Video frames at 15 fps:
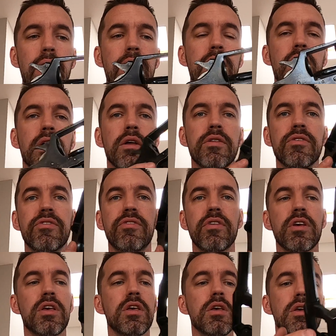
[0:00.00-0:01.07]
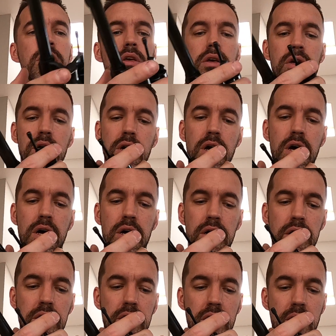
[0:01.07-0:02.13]
And he
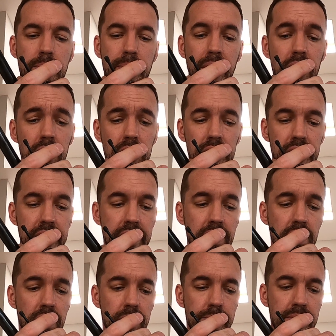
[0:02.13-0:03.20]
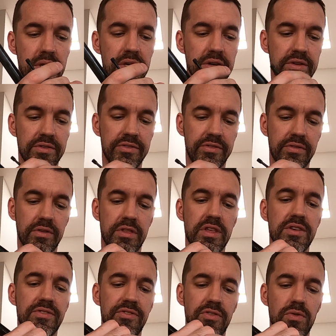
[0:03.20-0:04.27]
apparently, because
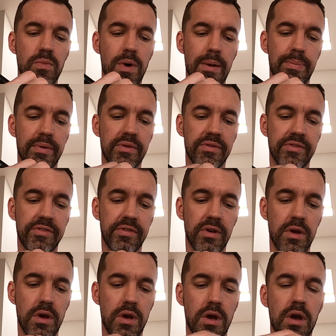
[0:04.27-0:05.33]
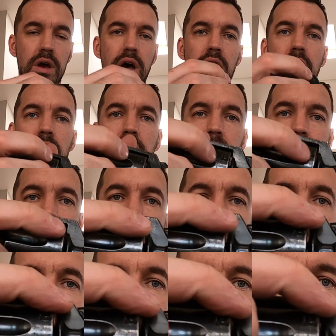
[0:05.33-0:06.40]
these two weapons
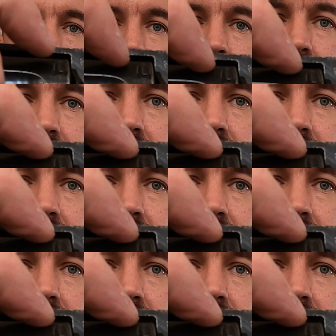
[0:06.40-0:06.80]
come back